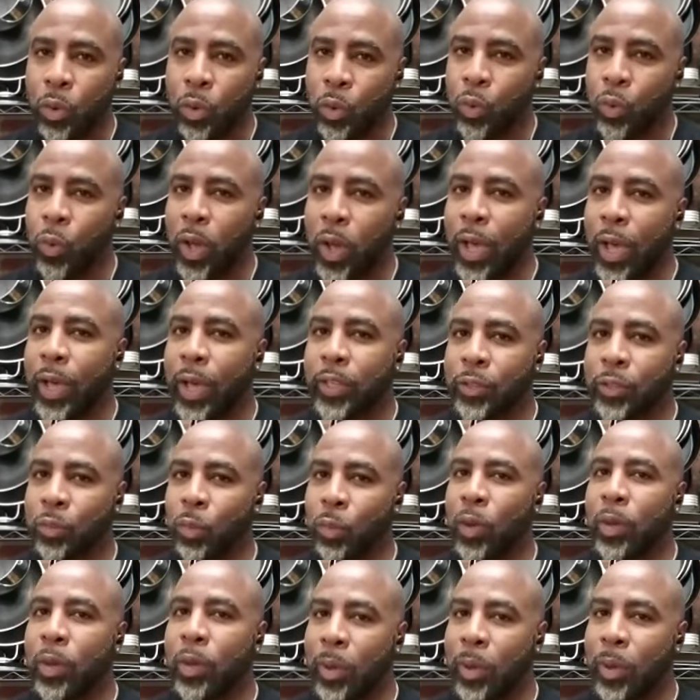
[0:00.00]
who has
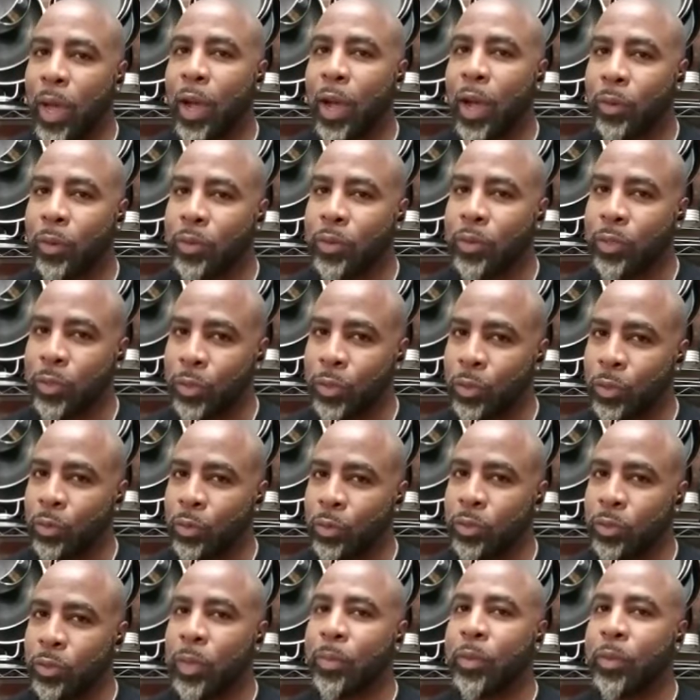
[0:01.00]
what power to do
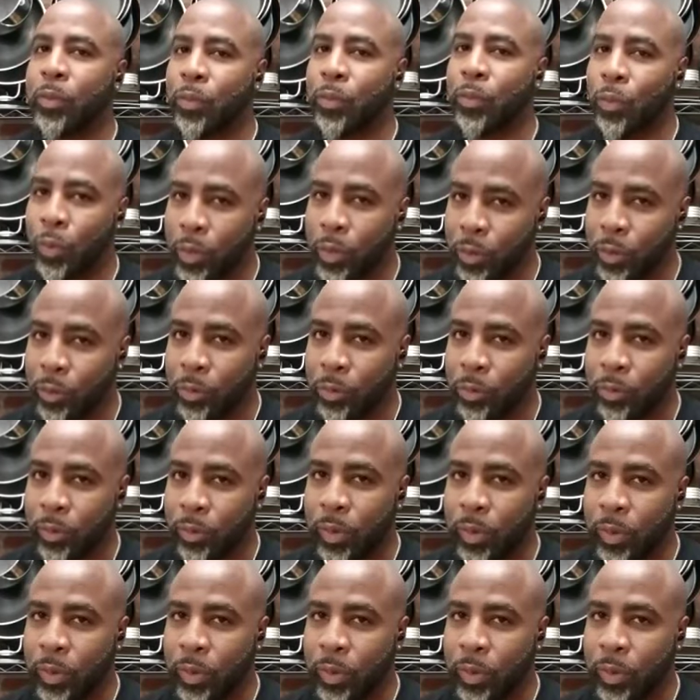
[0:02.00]
something for you.